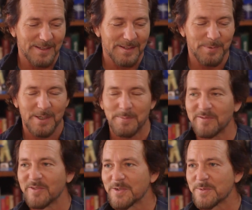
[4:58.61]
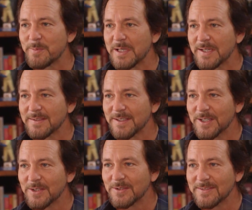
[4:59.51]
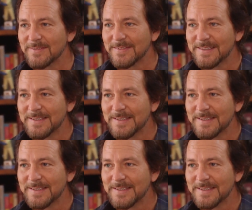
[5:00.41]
I had brought my first mitt, you know, and